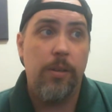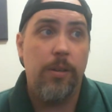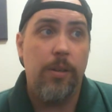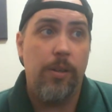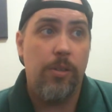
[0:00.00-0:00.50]

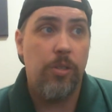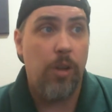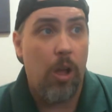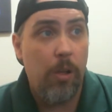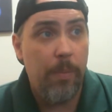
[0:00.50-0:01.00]

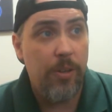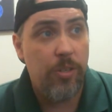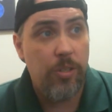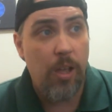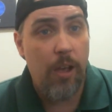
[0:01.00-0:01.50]
Install a bunch
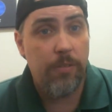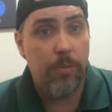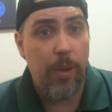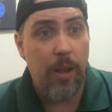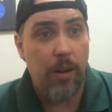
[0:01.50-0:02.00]
of
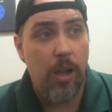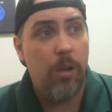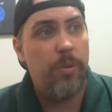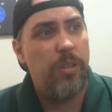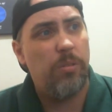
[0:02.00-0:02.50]
software. Oh,
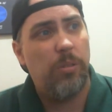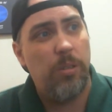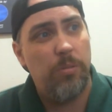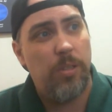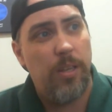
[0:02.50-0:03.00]
did you
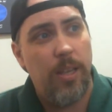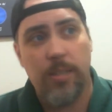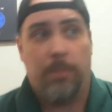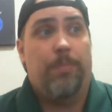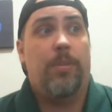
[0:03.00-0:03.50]
lose the
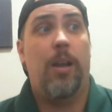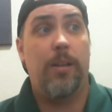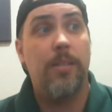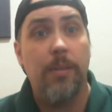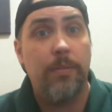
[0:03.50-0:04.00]
disk? Sorry,
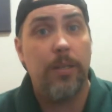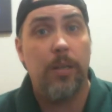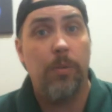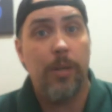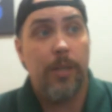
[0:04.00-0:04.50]
it's never going
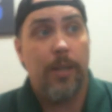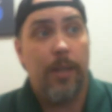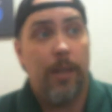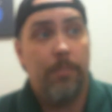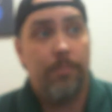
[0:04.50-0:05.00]
to work
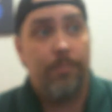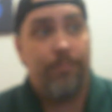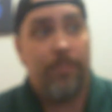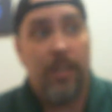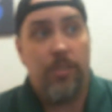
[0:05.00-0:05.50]
again.
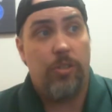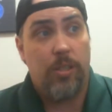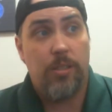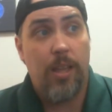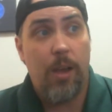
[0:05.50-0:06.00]
It's
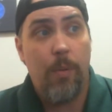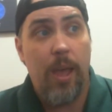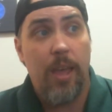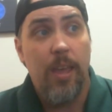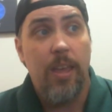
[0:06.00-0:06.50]
just that
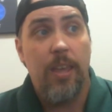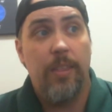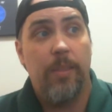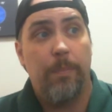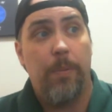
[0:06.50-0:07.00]
way.
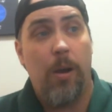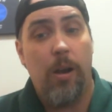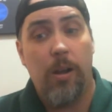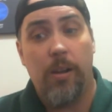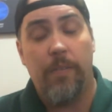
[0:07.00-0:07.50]
The
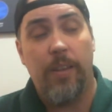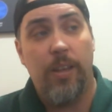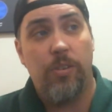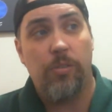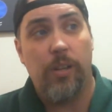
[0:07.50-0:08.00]
bar of
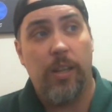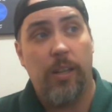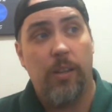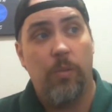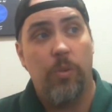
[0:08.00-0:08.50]
entry
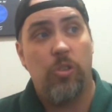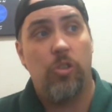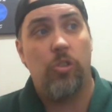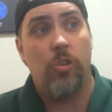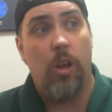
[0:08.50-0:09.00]
was
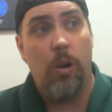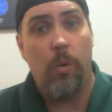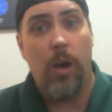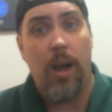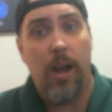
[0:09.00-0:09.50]
so
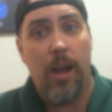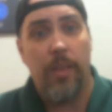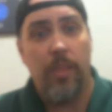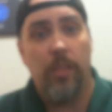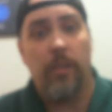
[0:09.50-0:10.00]
high.
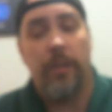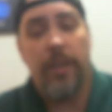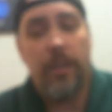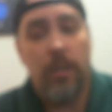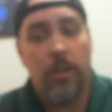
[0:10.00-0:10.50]
The
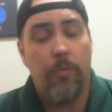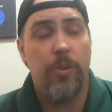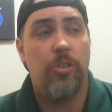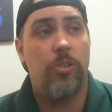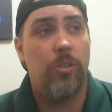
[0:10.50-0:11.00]
learning curve
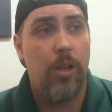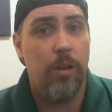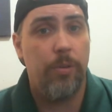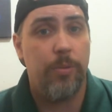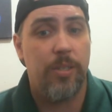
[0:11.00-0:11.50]
was
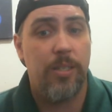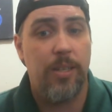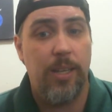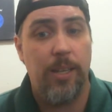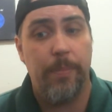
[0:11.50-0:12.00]
so steep.